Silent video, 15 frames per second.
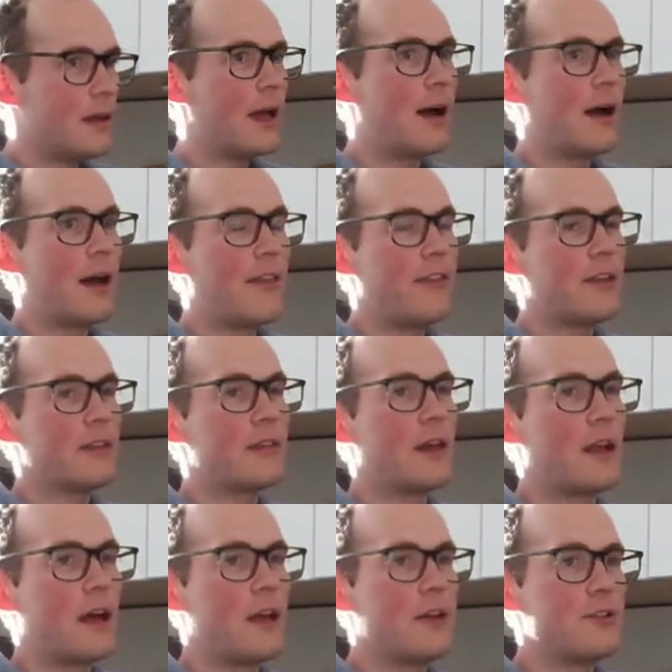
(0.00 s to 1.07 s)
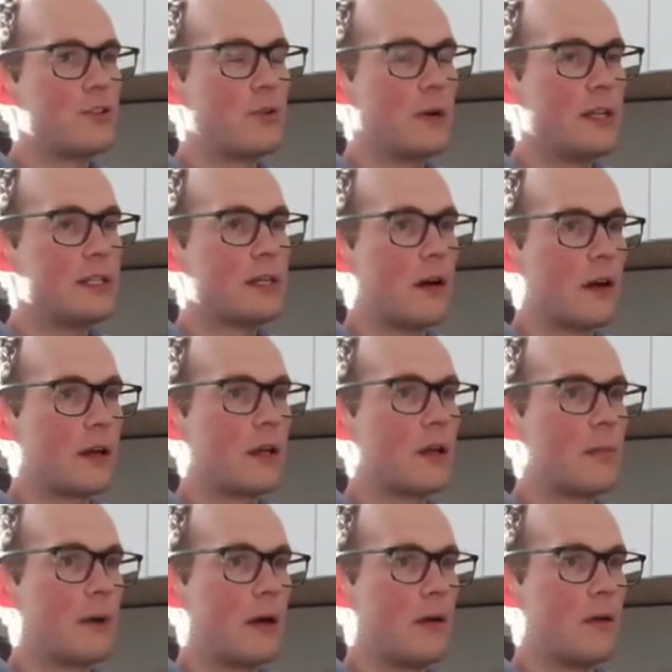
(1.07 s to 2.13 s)
Yeah, I think that I enjoyed talking
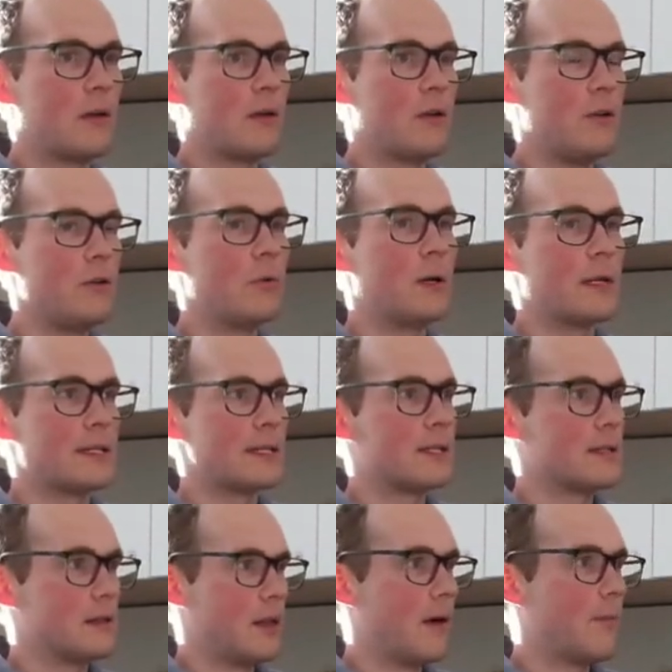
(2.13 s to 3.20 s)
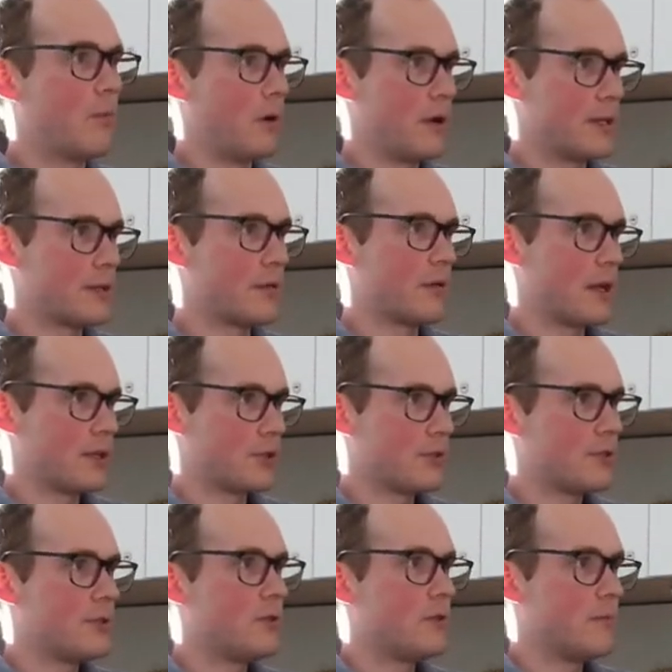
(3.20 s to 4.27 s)
about nuances a lot more as a
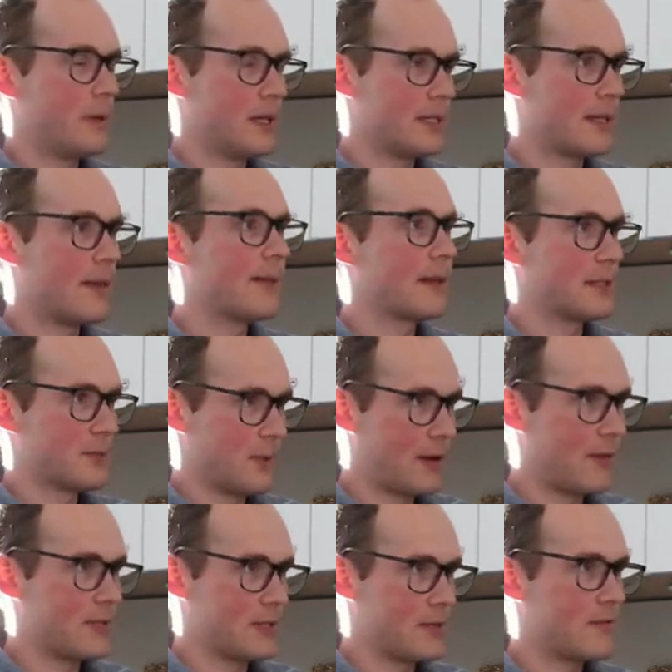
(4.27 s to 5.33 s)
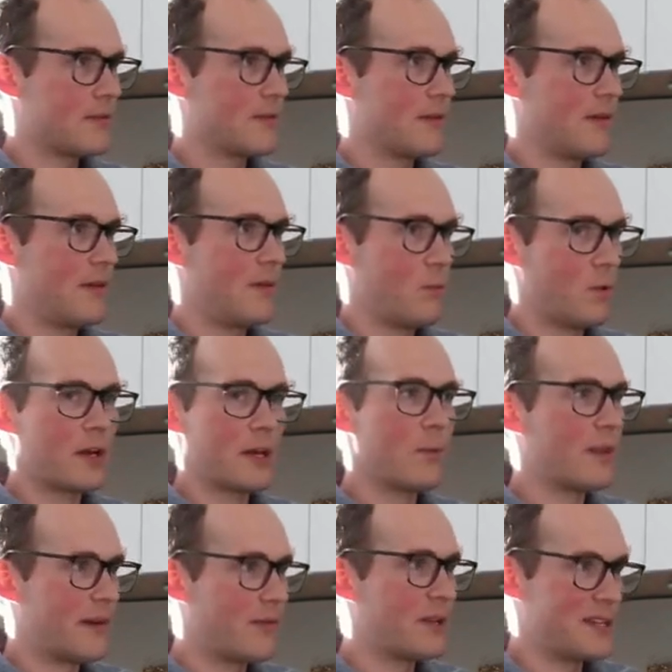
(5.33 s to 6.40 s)
graduate student because I think that's what I was working
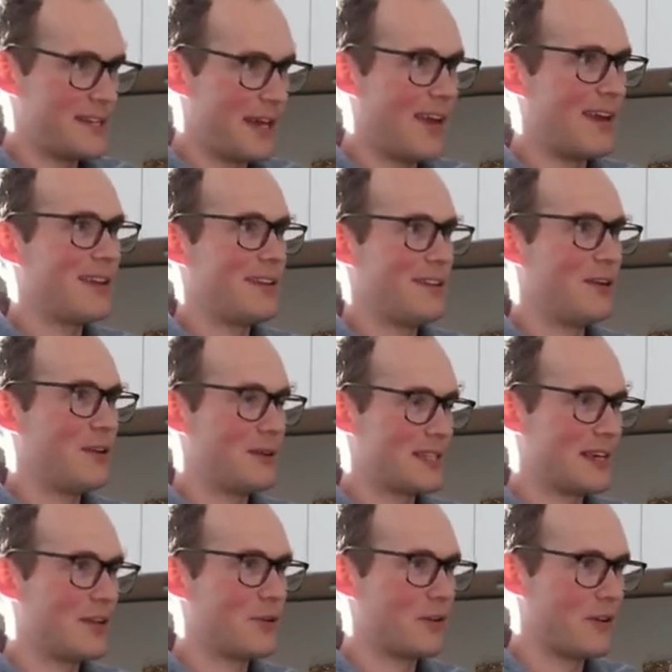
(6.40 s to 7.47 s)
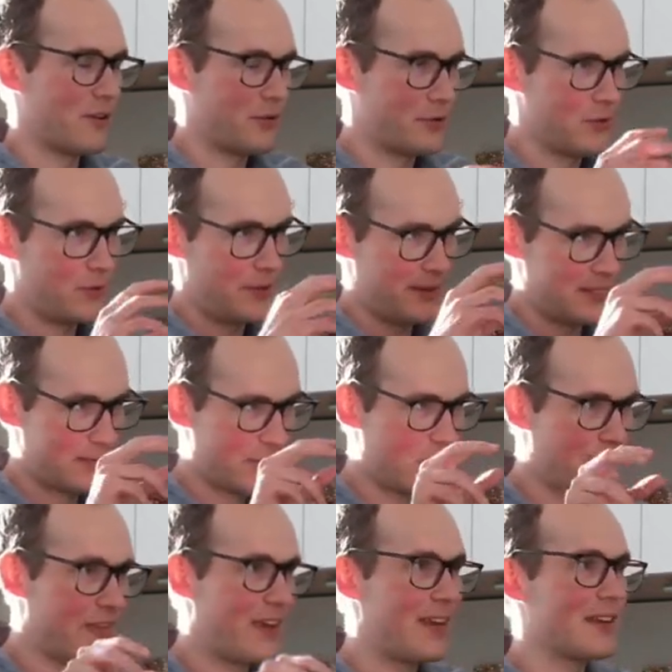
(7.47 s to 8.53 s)
with every day, you know, is that you're doing these
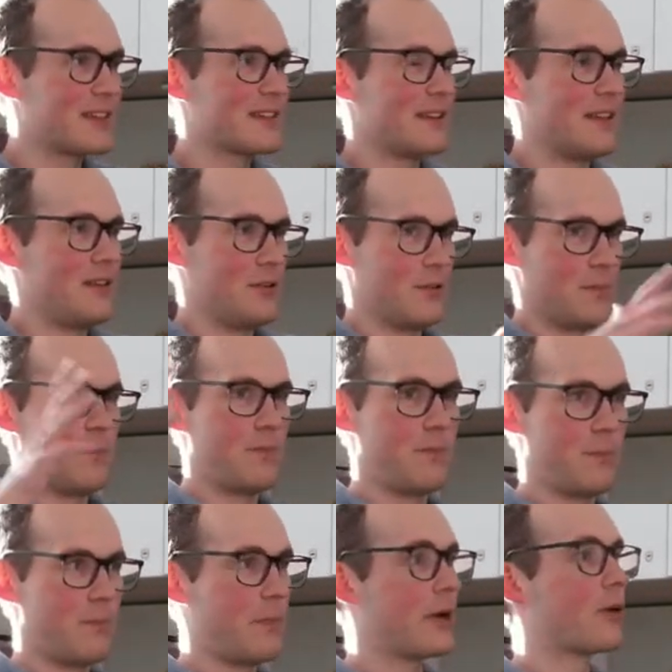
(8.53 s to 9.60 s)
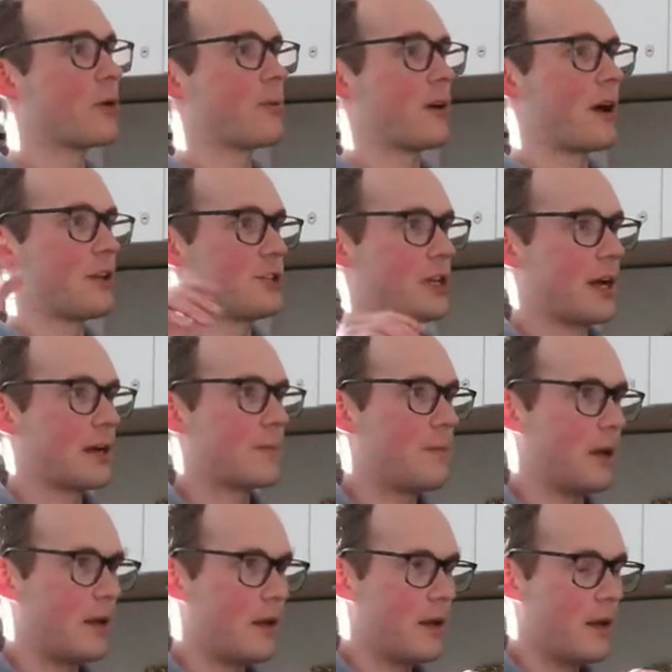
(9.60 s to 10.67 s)
little things in your bigger project,
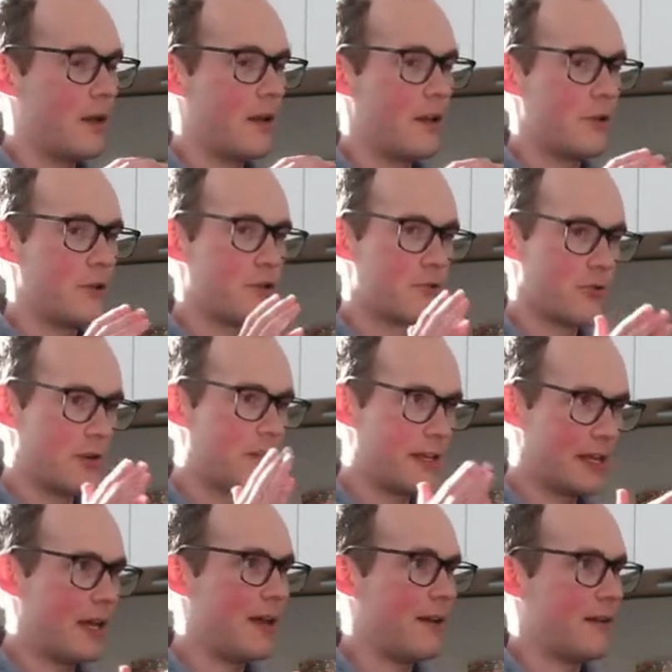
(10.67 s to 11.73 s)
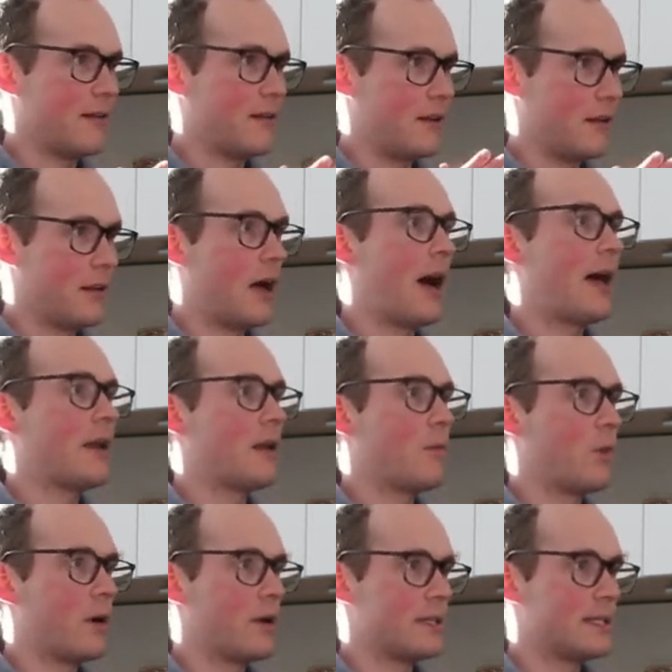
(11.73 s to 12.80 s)
but you're drilling in a lot.
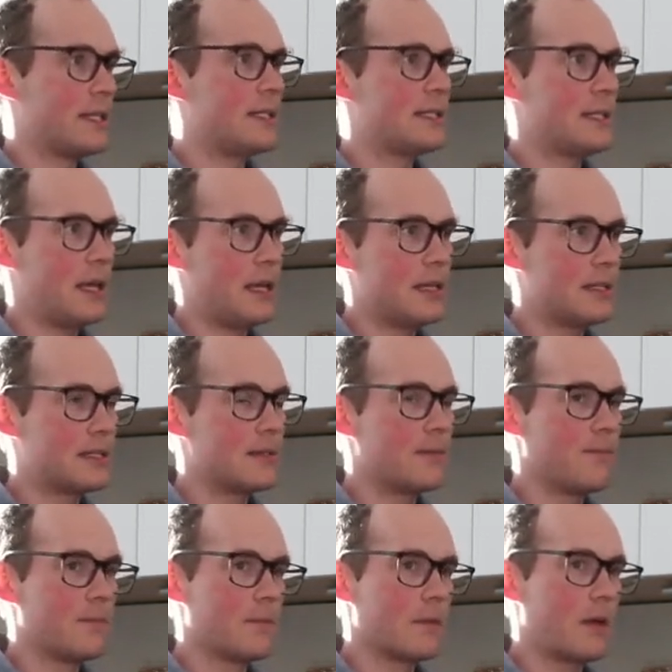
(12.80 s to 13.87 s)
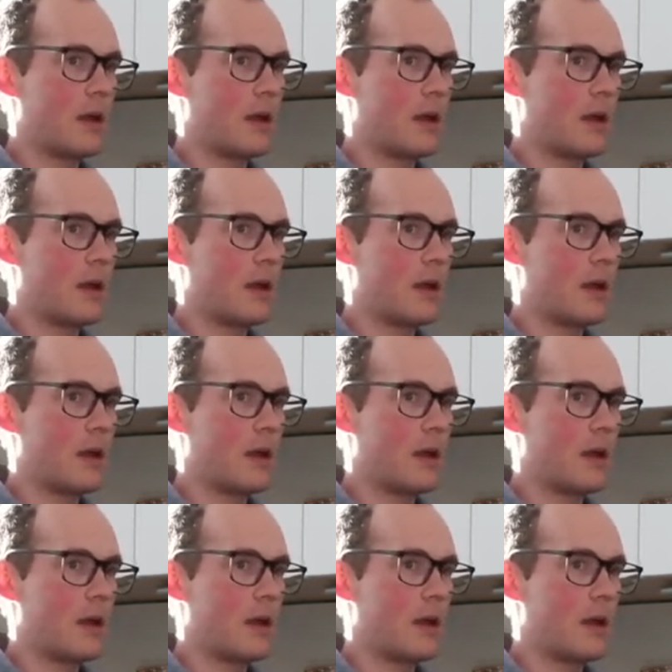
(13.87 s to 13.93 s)
Whereas these days,